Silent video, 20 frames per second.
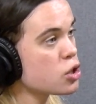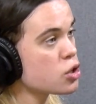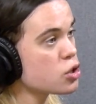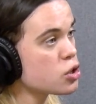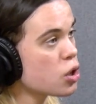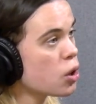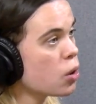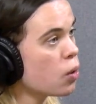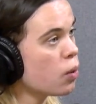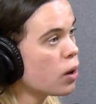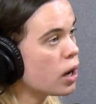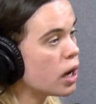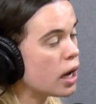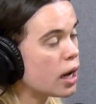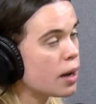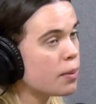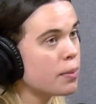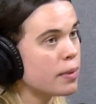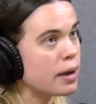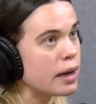So
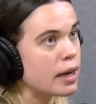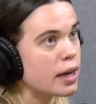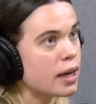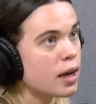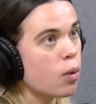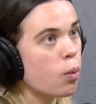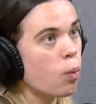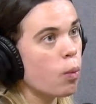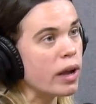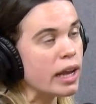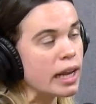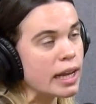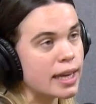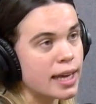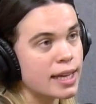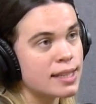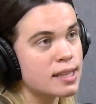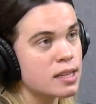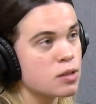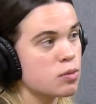in
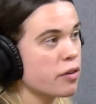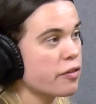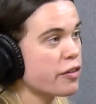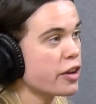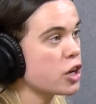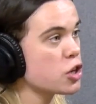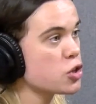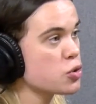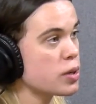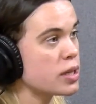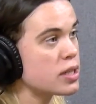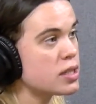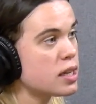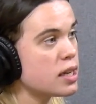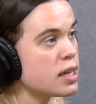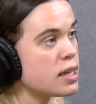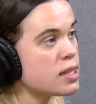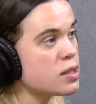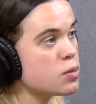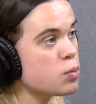cases where financial
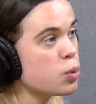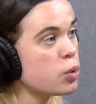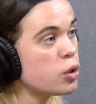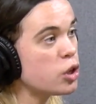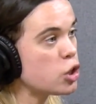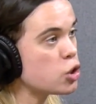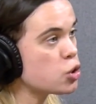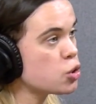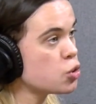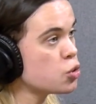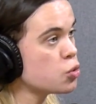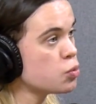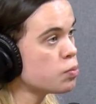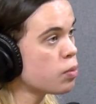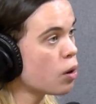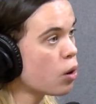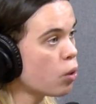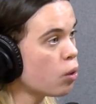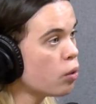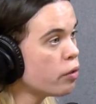entities will need to do
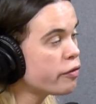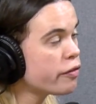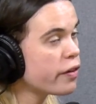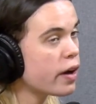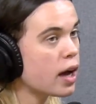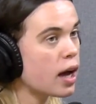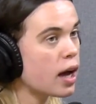both,